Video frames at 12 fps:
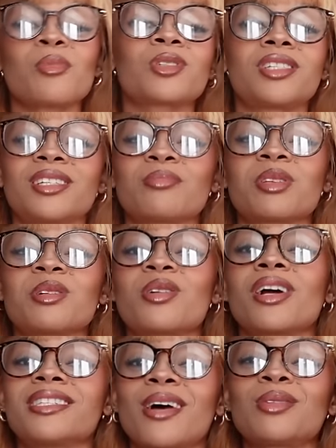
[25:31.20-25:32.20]
almost did something
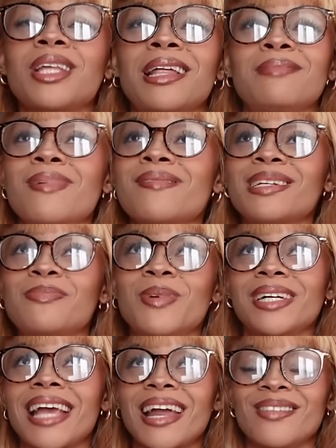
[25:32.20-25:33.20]
crazy. I was like, maybe I should
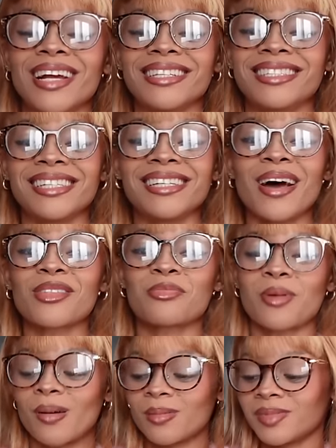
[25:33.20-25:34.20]
put Gatorade. See, now the
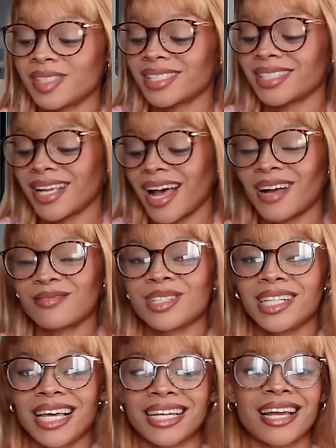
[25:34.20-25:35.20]
problem is that I
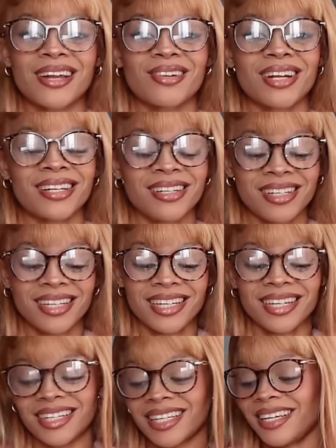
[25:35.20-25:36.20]
really like Gatorade.
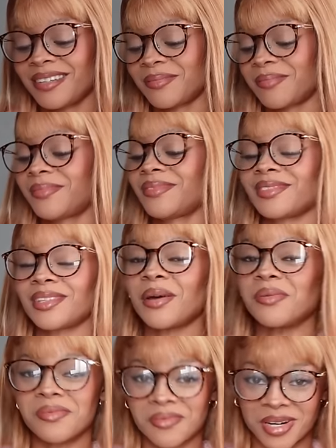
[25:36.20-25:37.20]
Again,
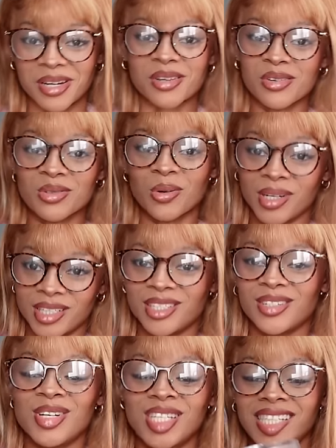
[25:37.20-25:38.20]
no, we're gonna use orange
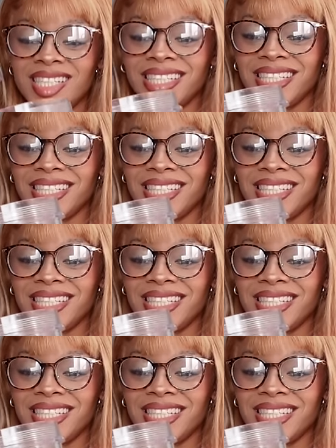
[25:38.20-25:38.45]
juice.